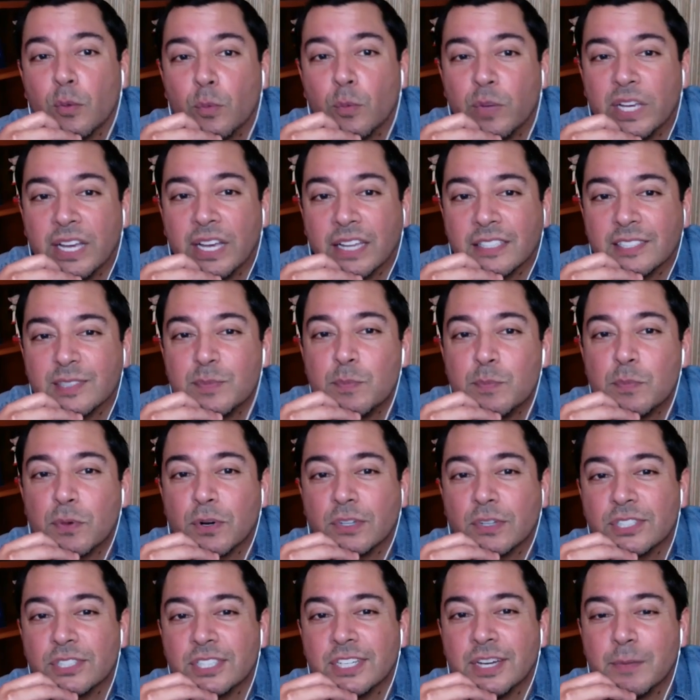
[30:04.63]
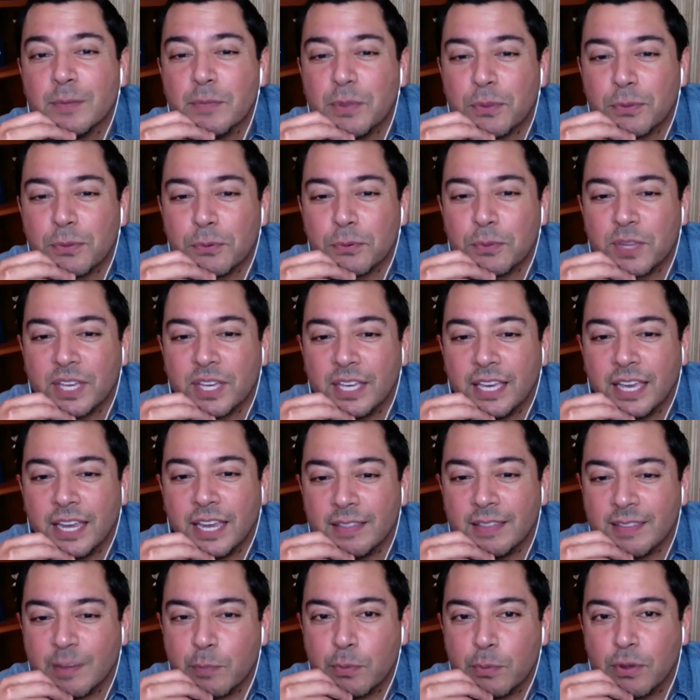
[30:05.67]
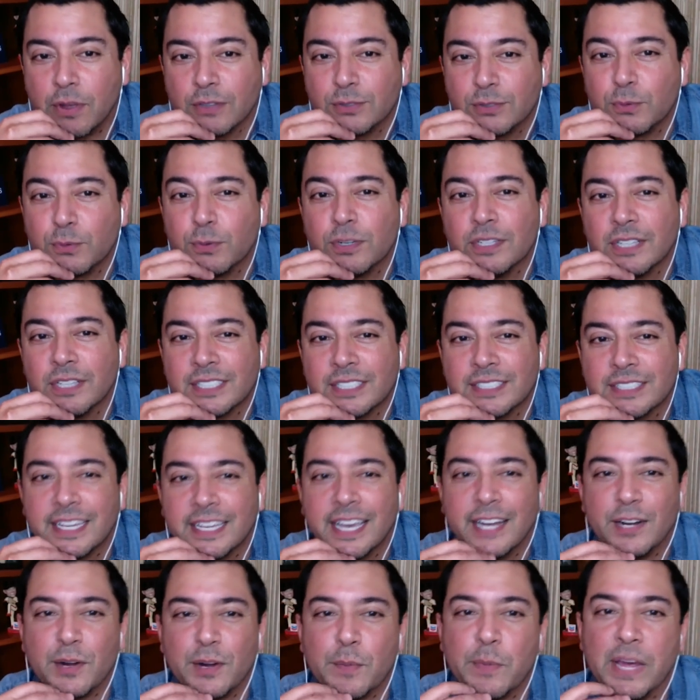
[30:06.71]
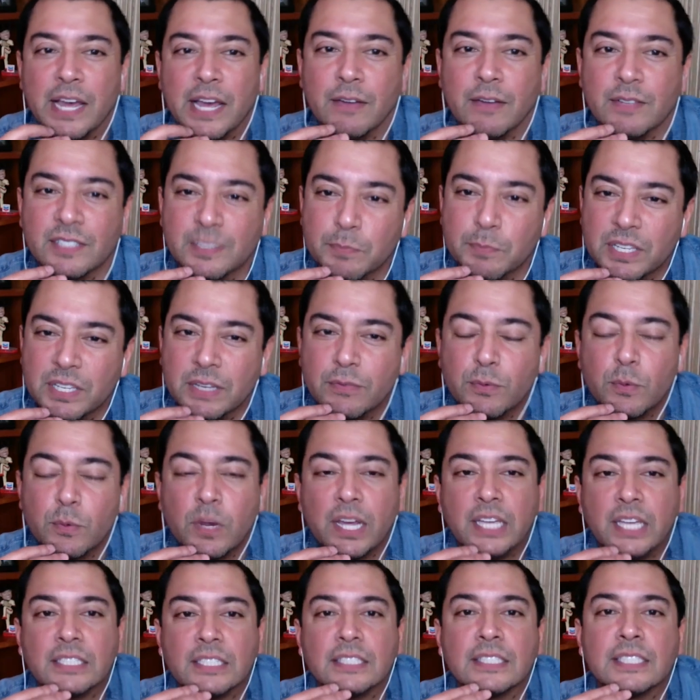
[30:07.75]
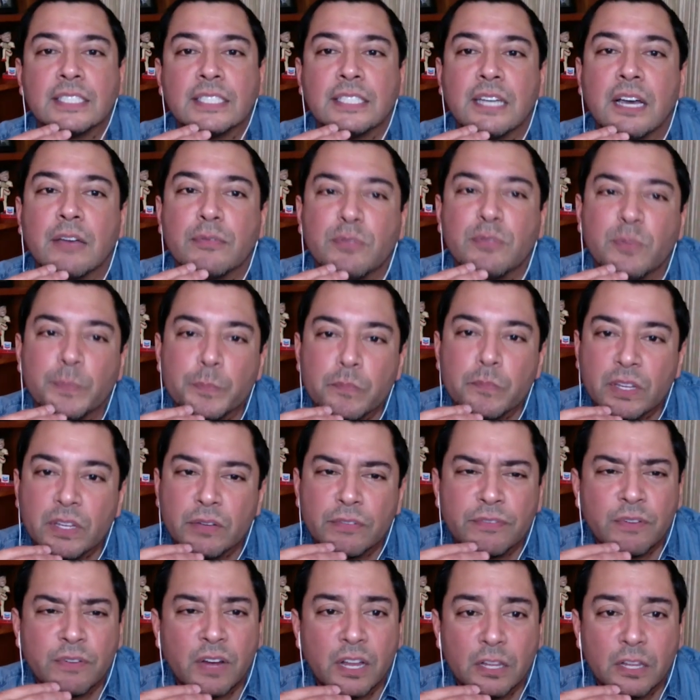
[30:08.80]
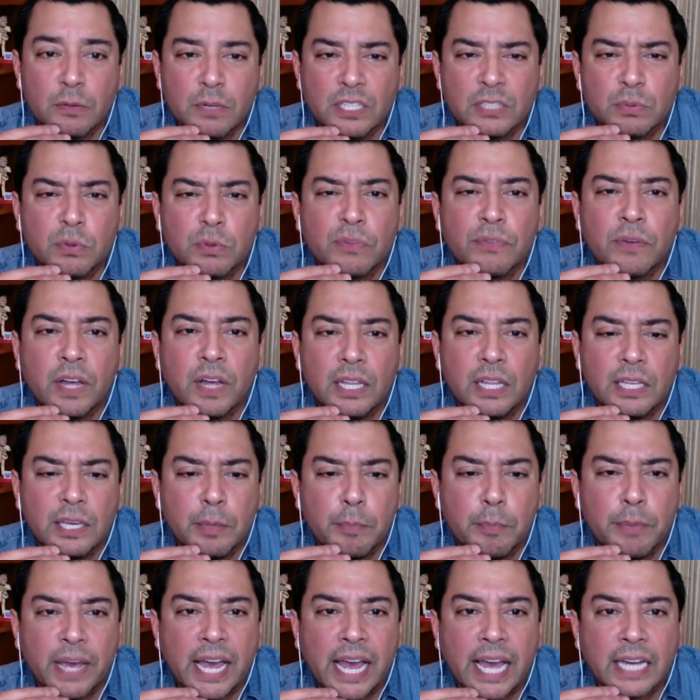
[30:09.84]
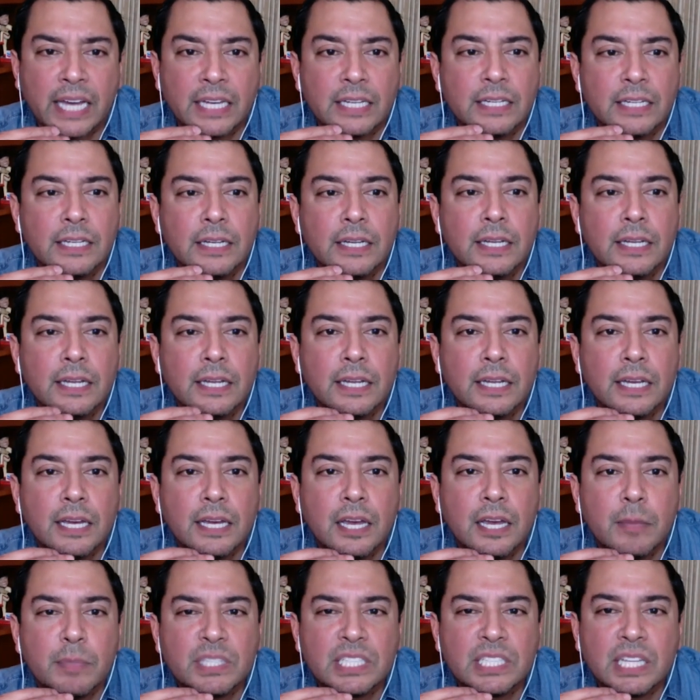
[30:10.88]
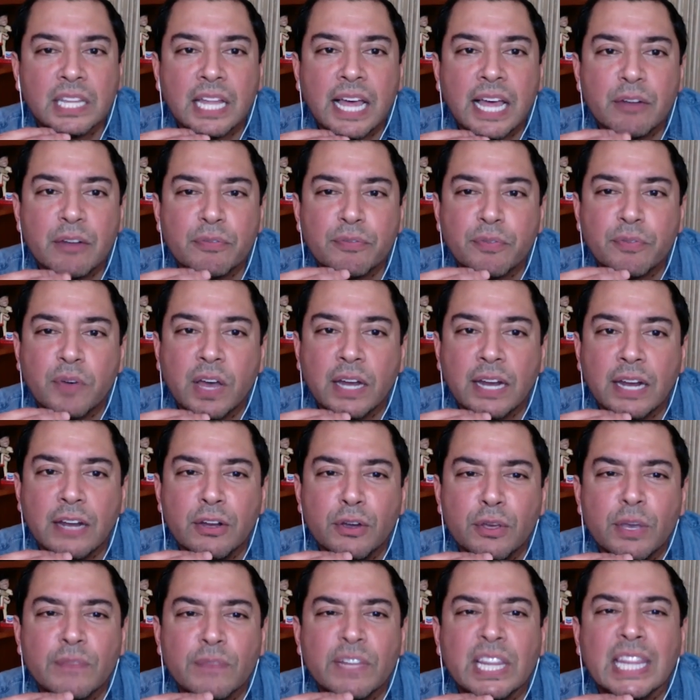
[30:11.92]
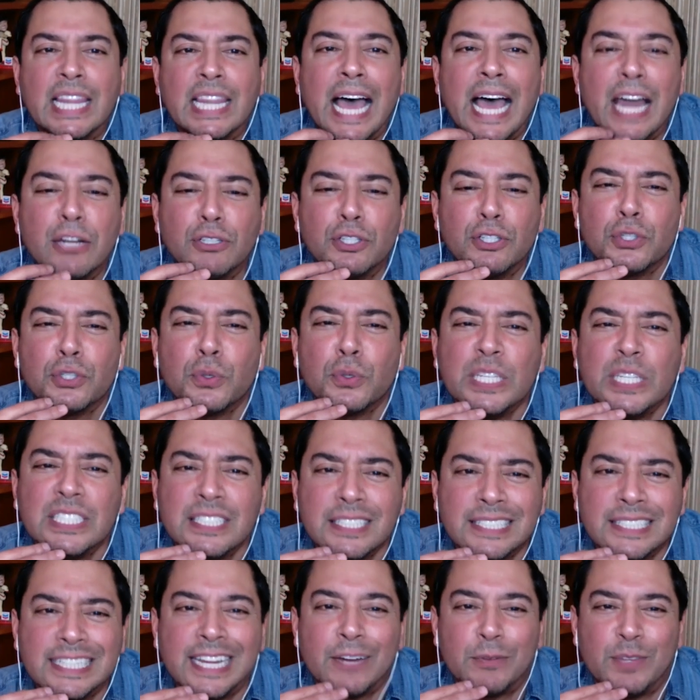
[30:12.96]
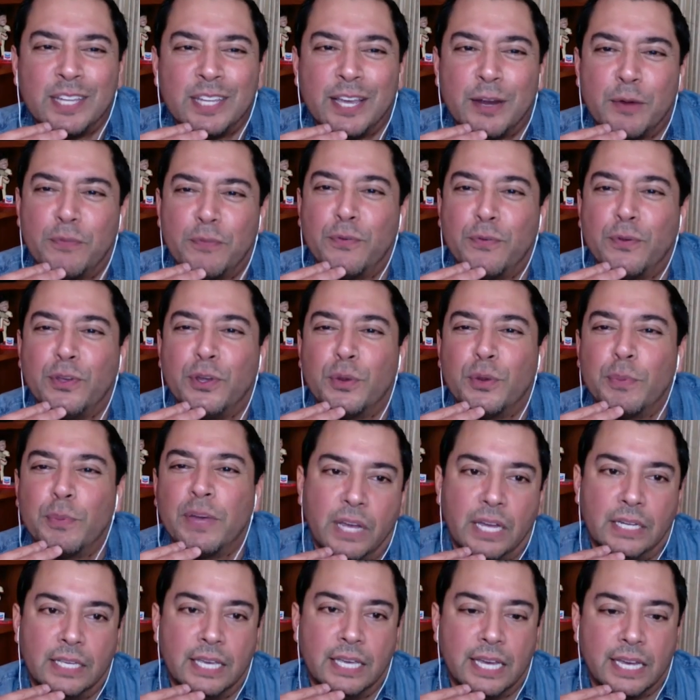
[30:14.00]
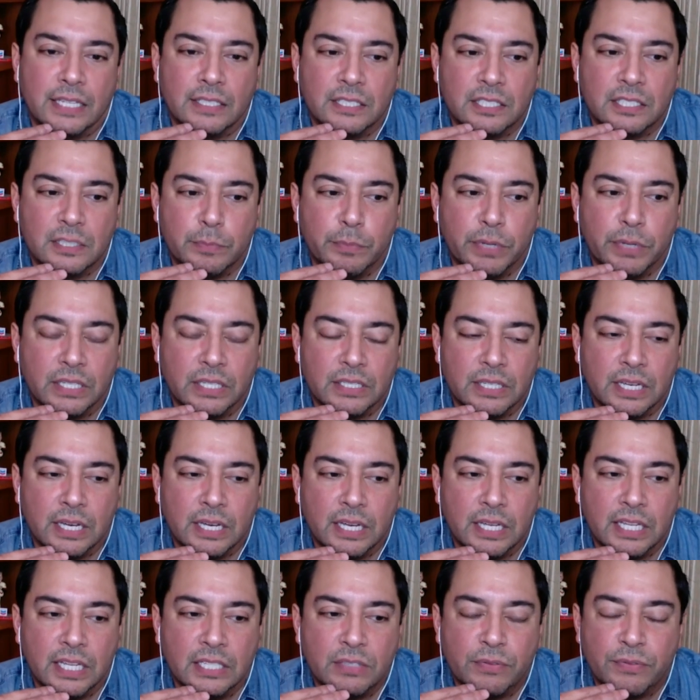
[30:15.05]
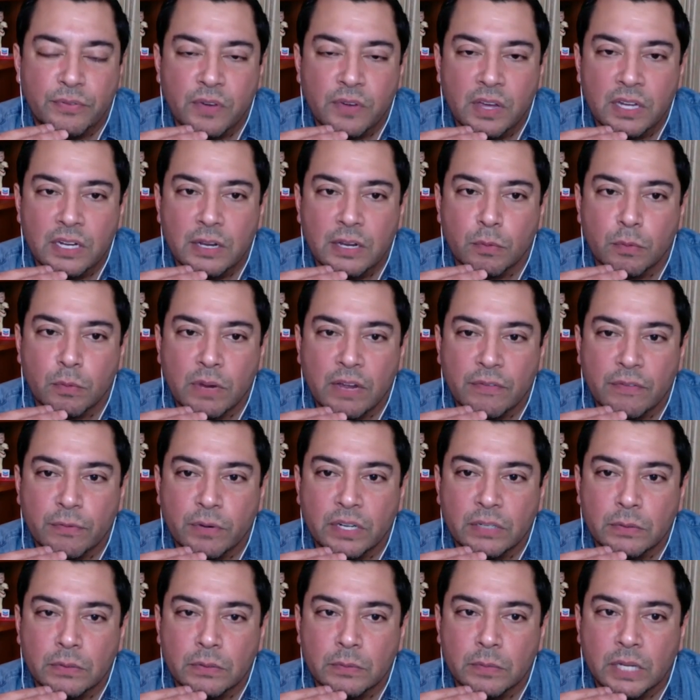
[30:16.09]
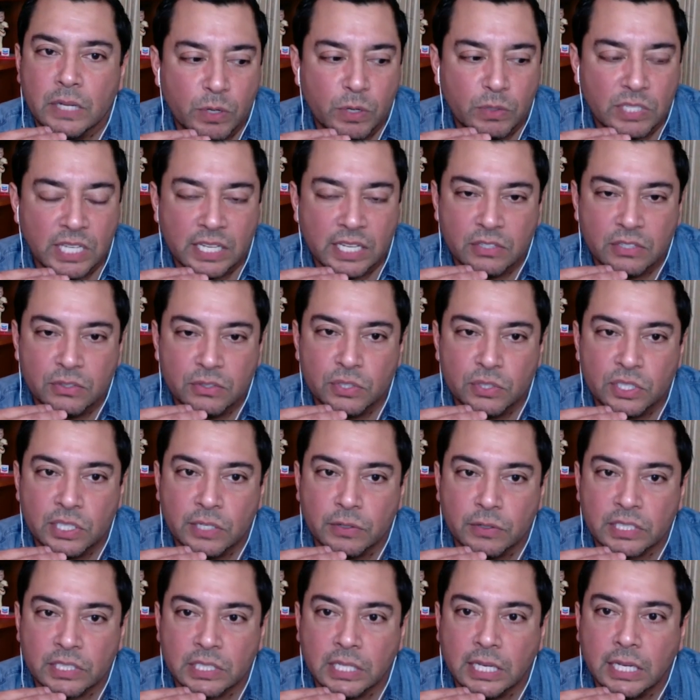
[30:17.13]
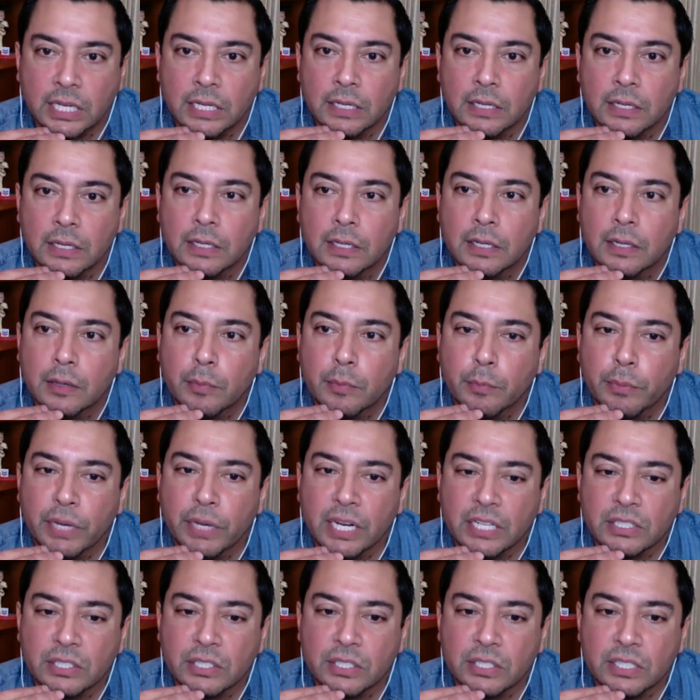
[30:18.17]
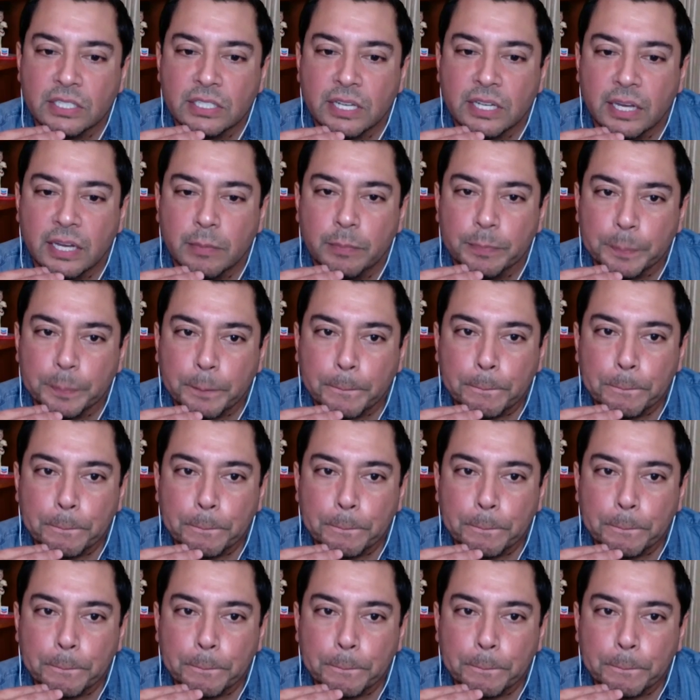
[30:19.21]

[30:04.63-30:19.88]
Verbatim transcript: We got some merch coming through the gate that Paul's real yeah. excited about, some giveaways and stuff. Follow us, we'll follow you back. Um, it's a lot of fun. I know you have a lot of choices out there for your podcasts, but uh, it's fun, irreverent. We don't take it too seriously, but it's a good time.